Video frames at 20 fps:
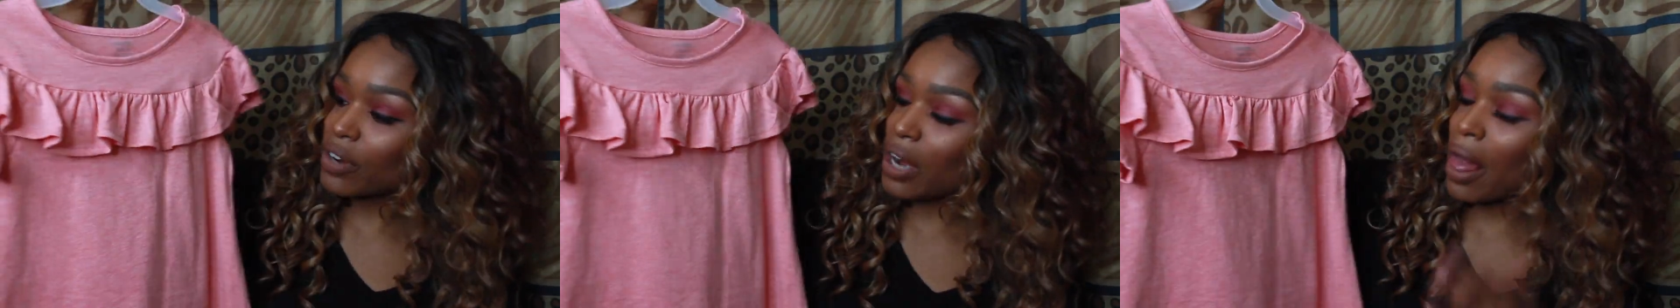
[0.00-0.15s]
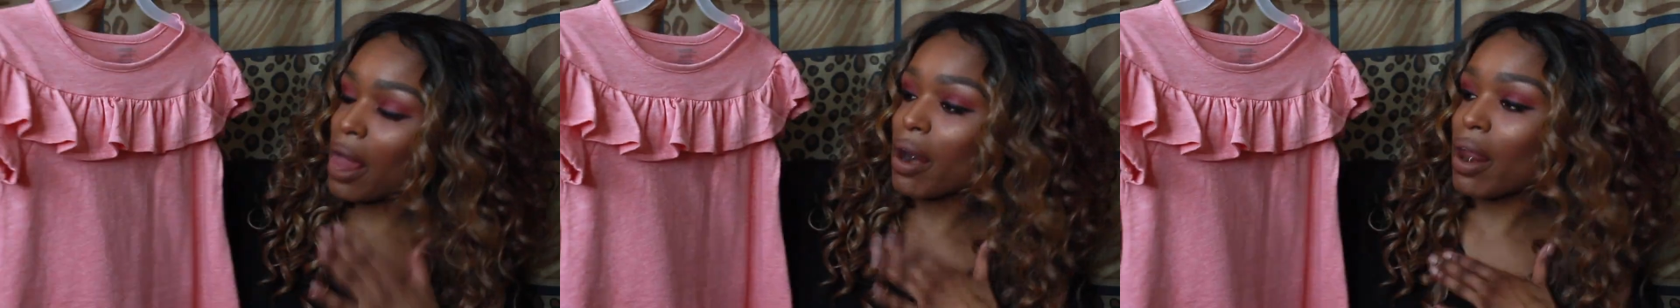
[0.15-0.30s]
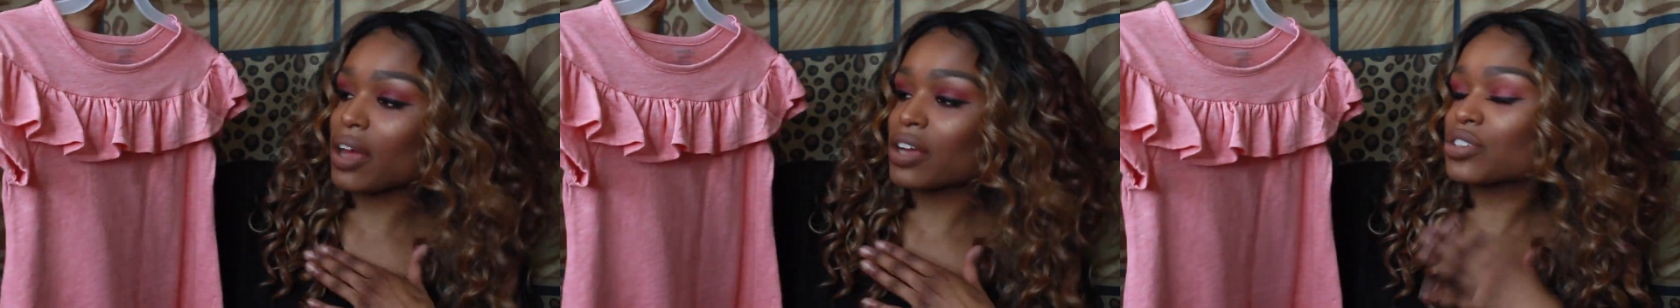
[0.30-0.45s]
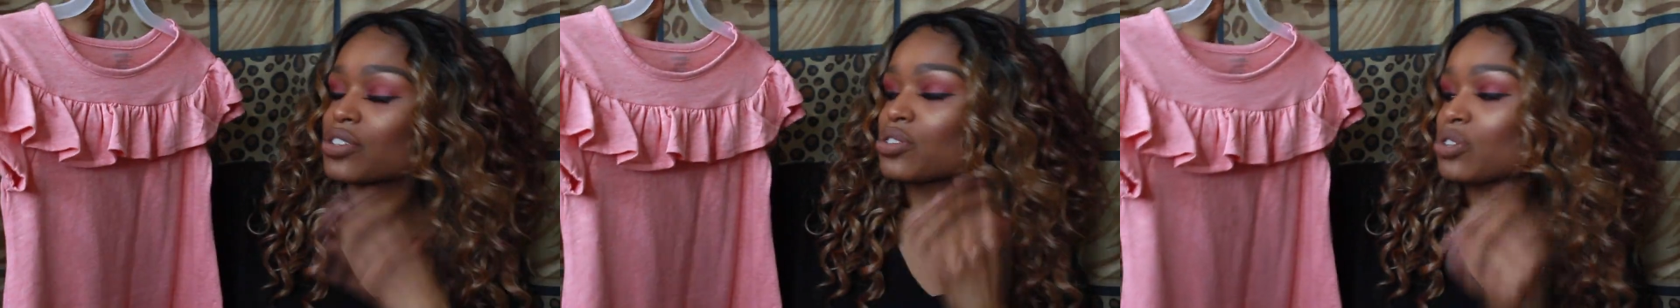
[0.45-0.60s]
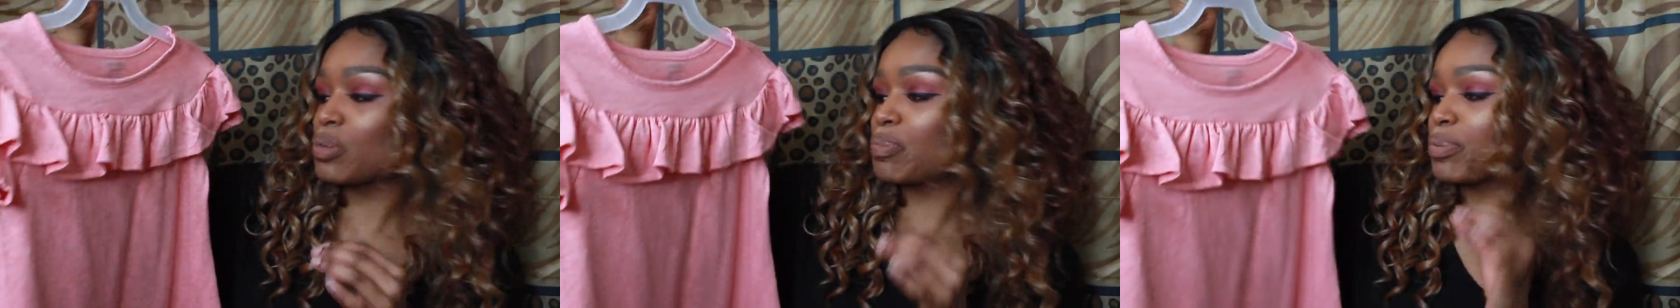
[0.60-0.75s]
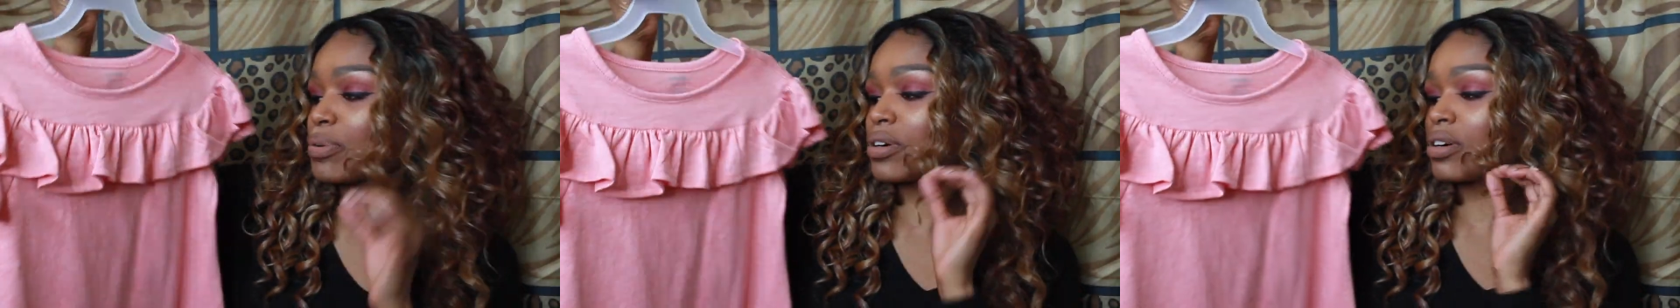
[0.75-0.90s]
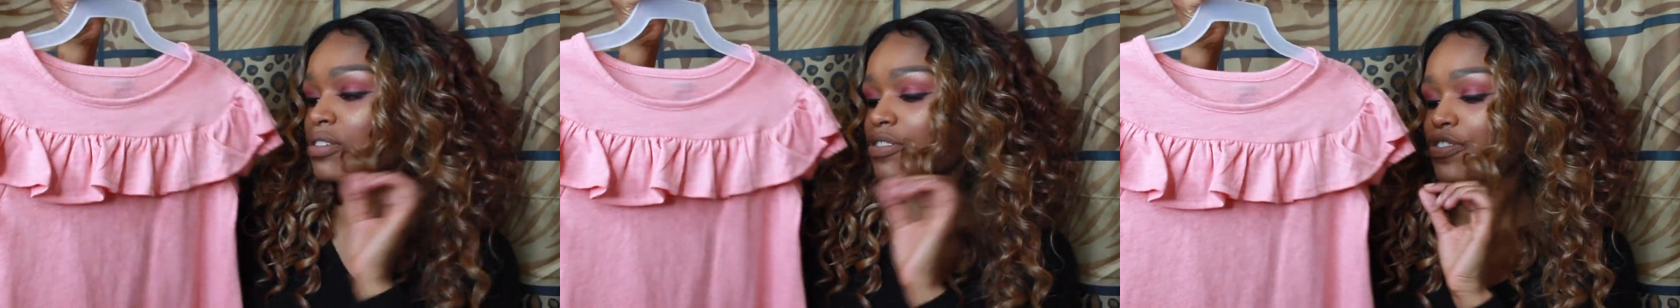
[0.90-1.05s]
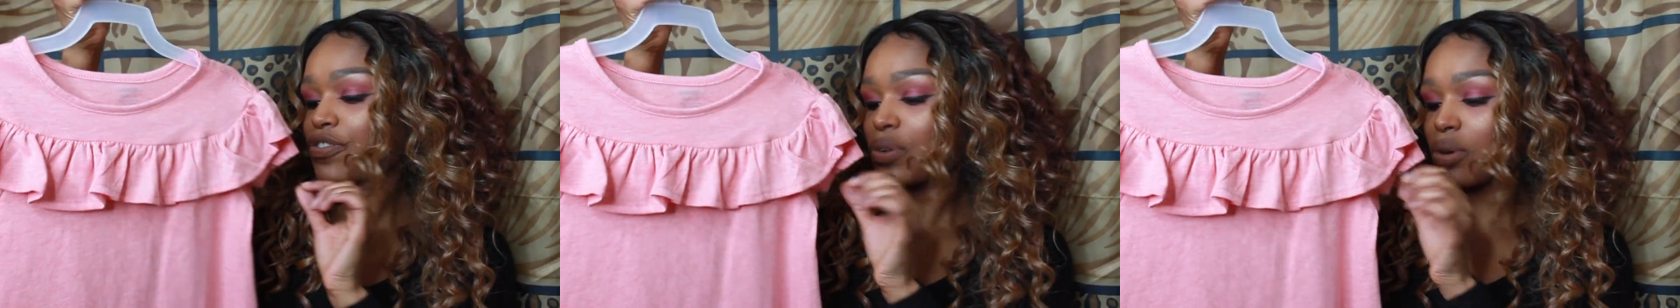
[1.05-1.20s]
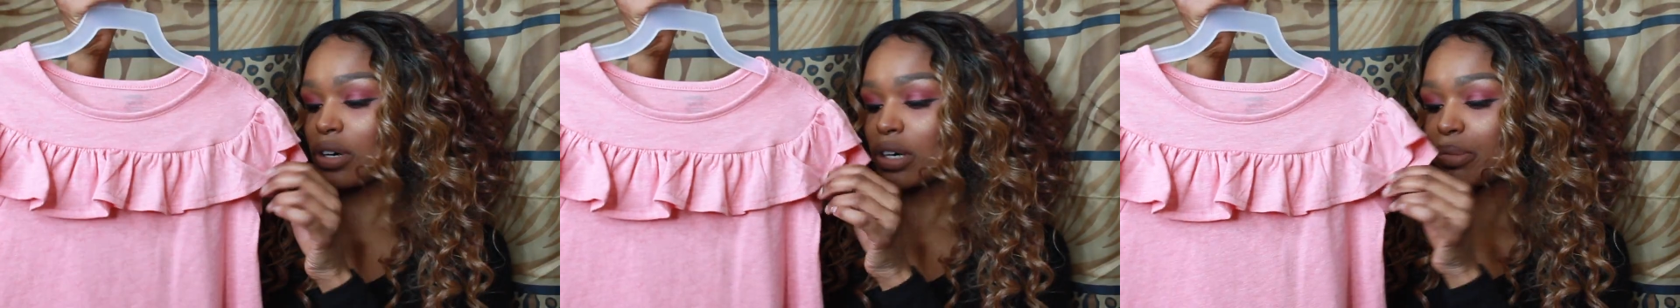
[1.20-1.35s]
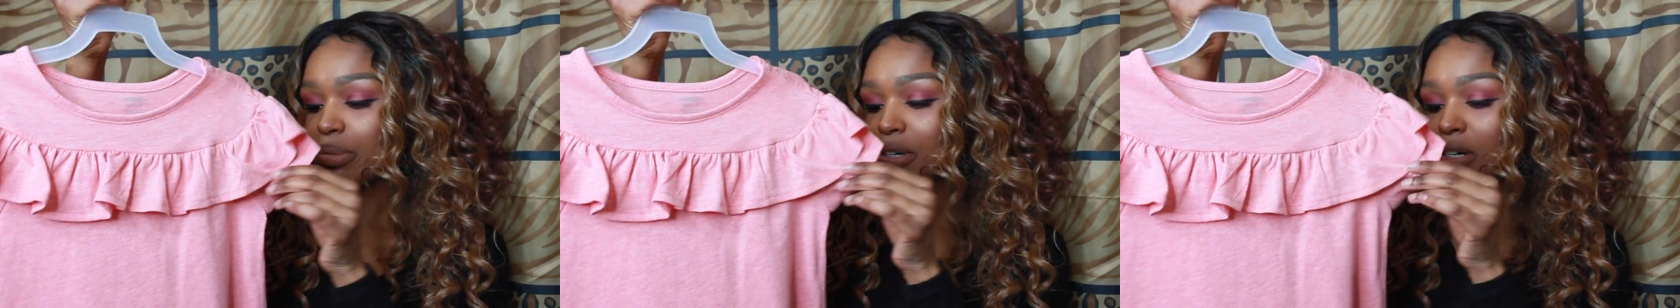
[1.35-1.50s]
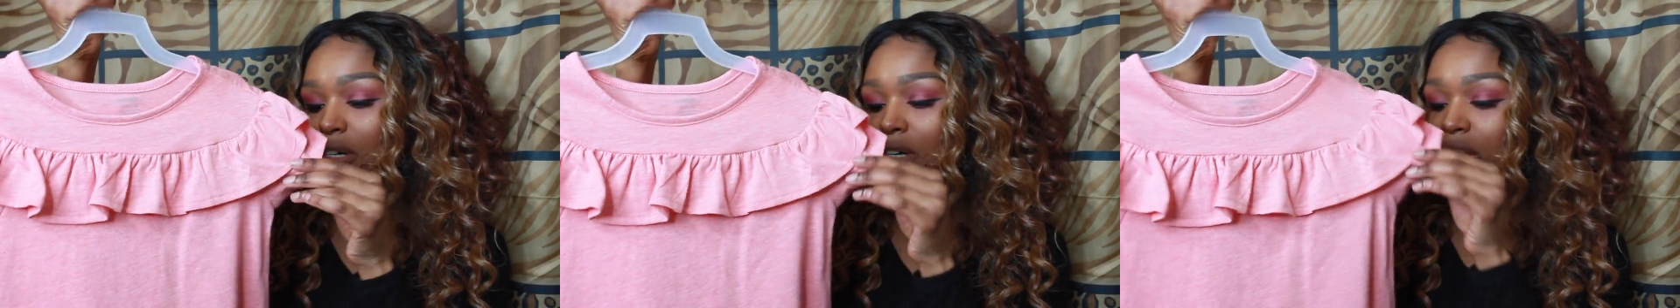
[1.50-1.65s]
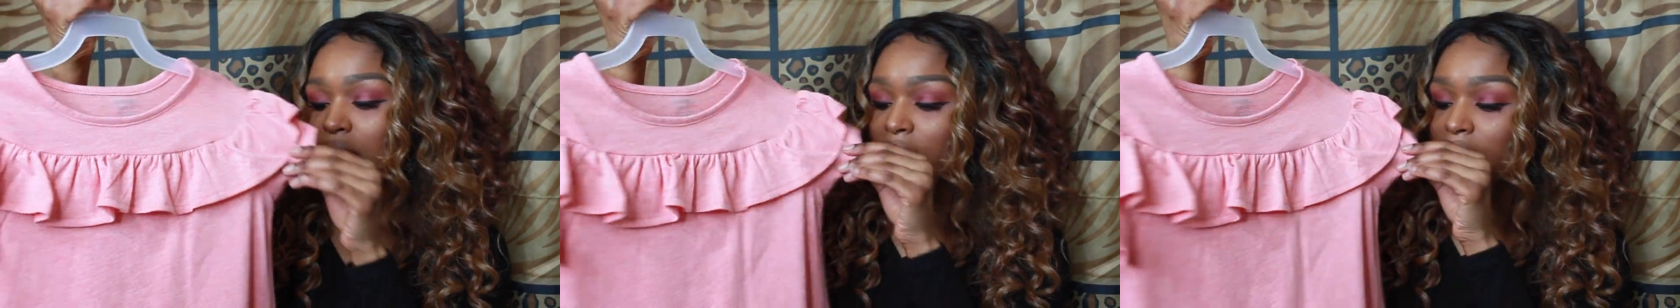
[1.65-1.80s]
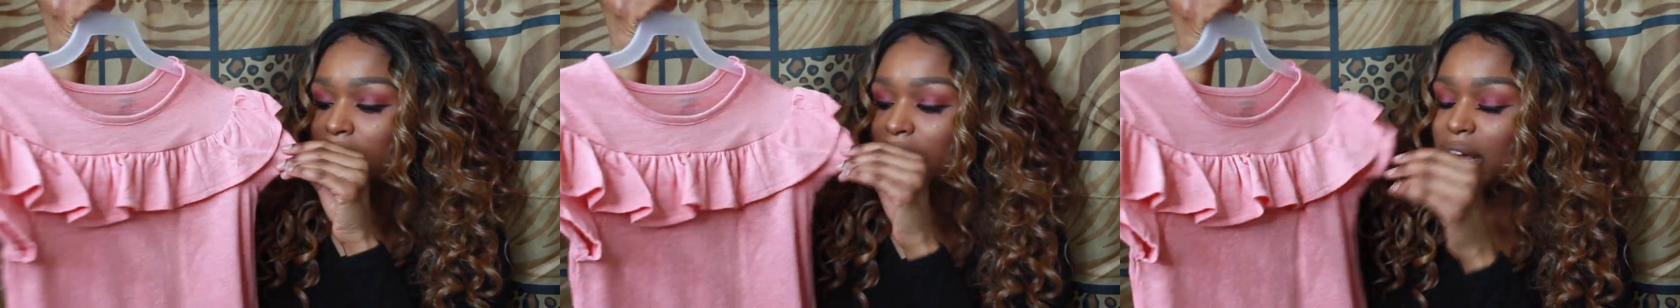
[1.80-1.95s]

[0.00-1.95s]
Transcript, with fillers: uh, super affordable.